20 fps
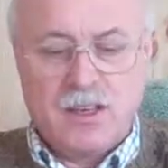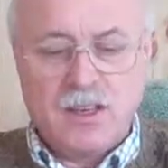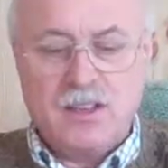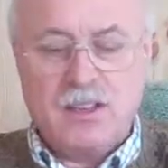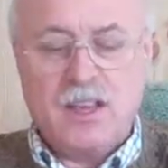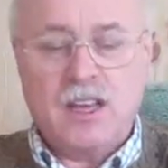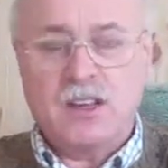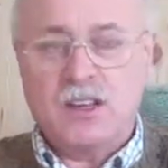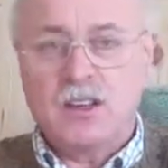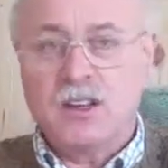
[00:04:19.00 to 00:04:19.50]

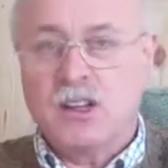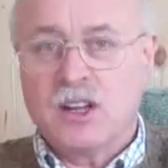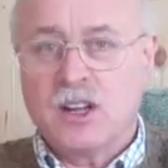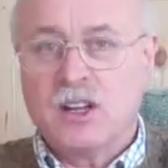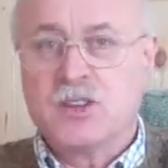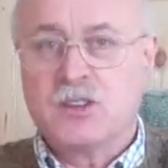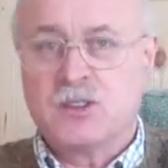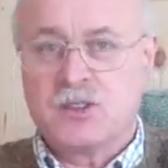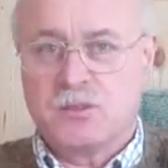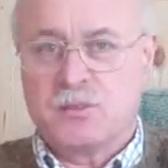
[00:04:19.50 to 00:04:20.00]
That
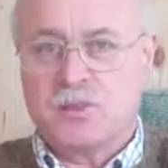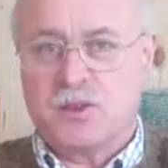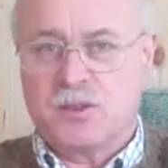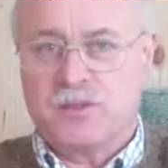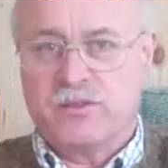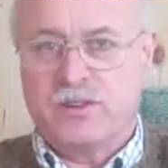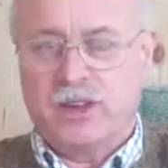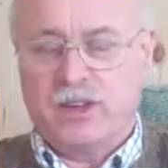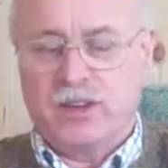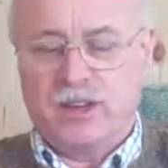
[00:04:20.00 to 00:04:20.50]
concludes the
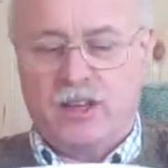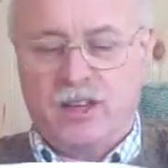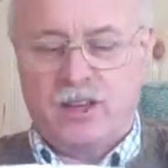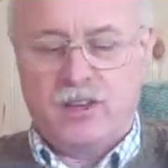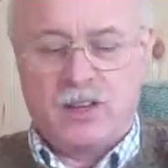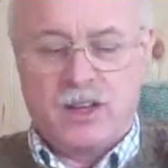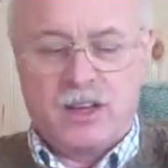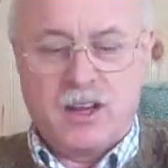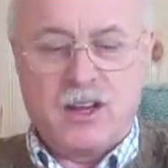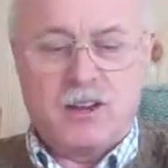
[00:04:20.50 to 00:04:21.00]
portfolio.
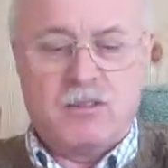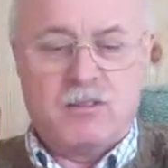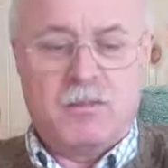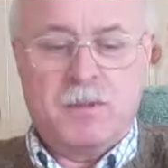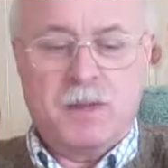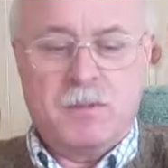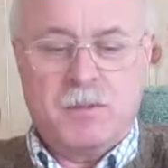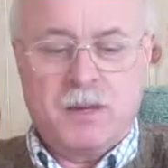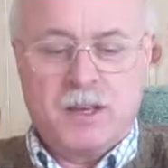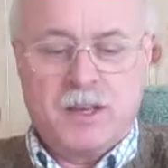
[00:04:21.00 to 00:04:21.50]

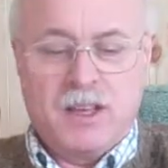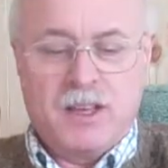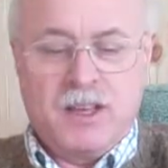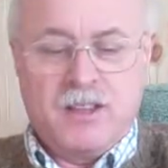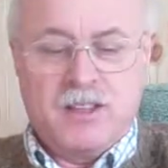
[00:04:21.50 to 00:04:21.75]
Remember,